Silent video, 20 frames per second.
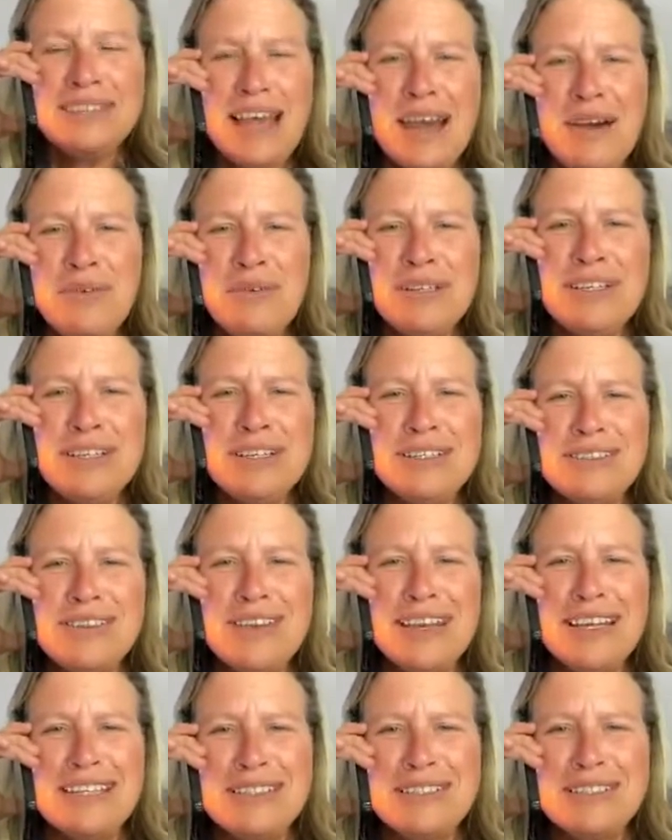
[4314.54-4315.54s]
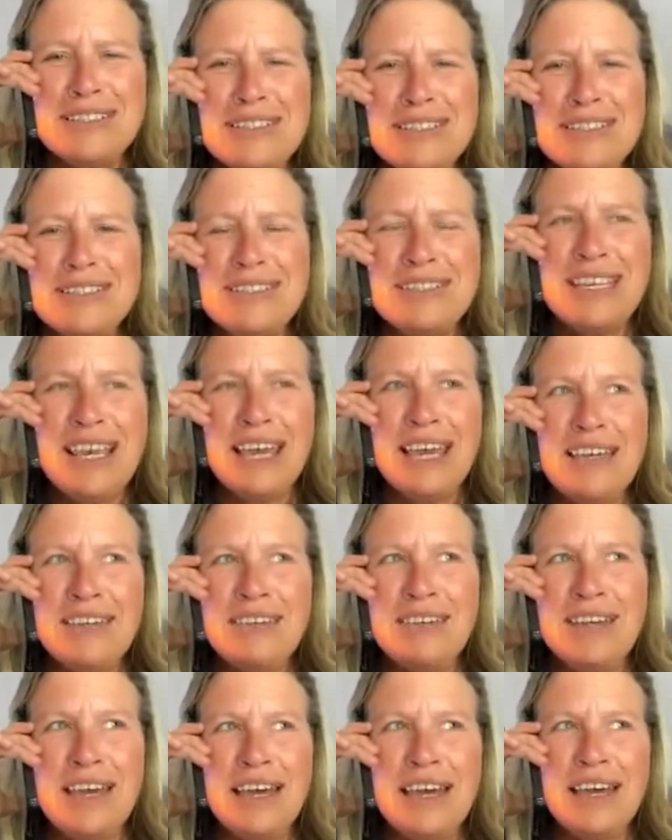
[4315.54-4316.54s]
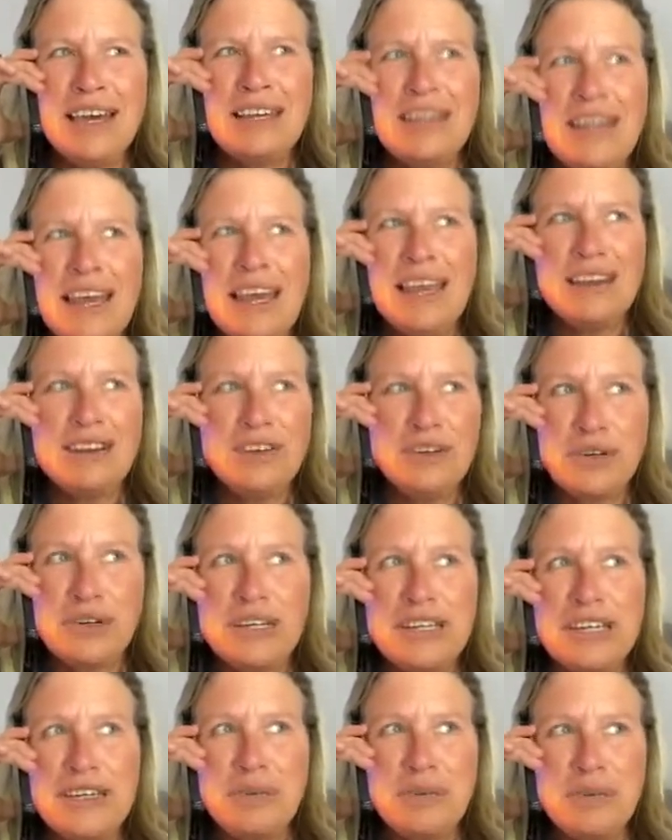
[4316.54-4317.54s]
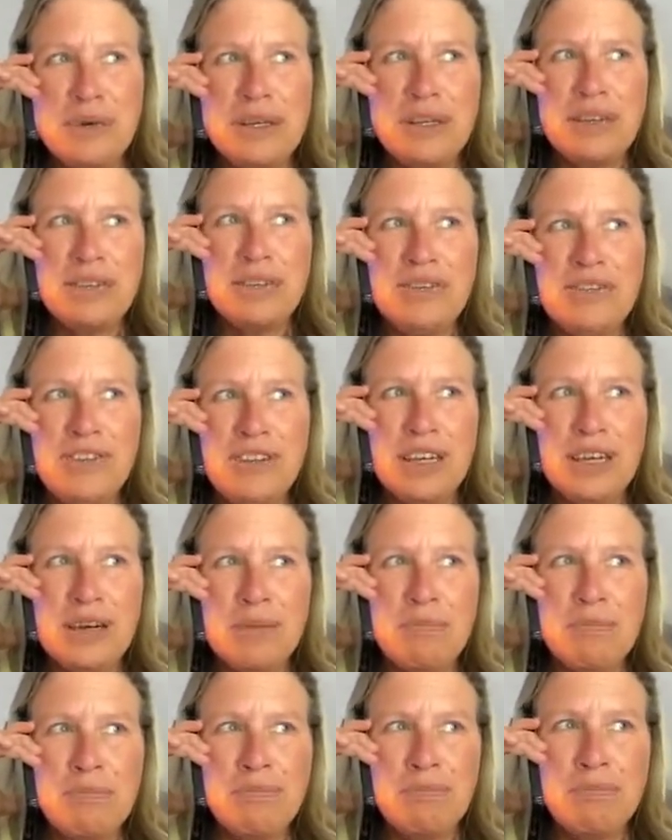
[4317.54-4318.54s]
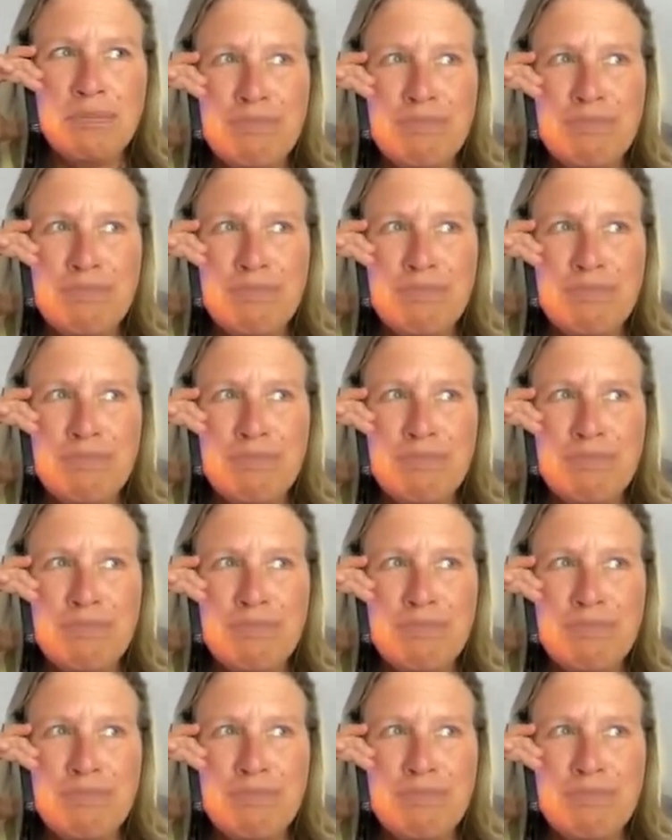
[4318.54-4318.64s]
I would just like to say that I agree with Zim.